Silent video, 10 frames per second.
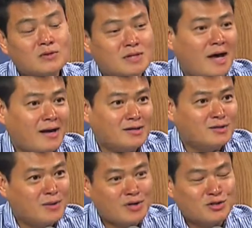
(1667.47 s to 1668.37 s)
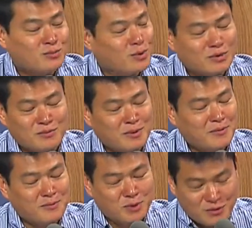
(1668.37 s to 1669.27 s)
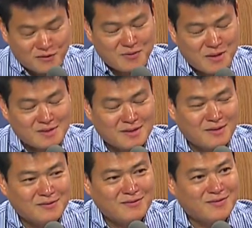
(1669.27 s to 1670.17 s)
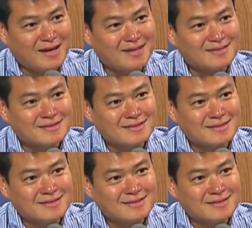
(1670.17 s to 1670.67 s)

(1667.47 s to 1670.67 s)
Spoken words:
that to actually motivate myself. Yes.